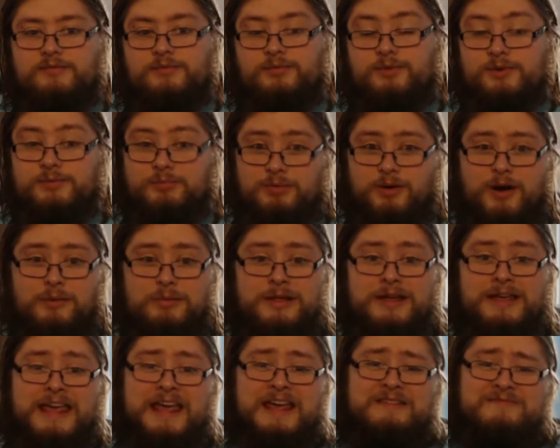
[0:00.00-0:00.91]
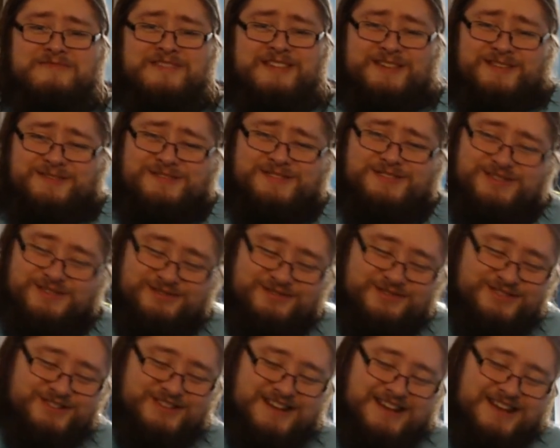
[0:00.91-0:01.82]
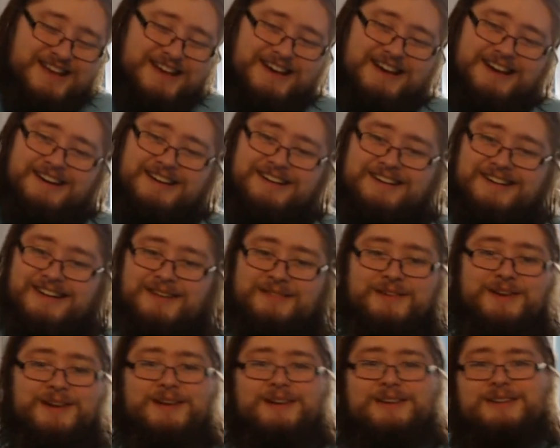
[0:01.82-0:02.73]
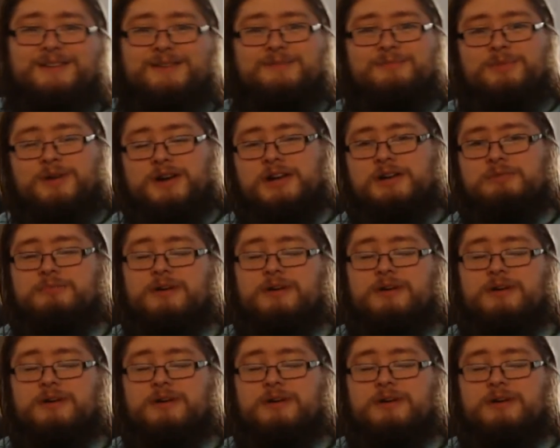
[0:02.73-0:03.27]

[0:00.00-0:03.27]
would probably get me views. I'm not gonna break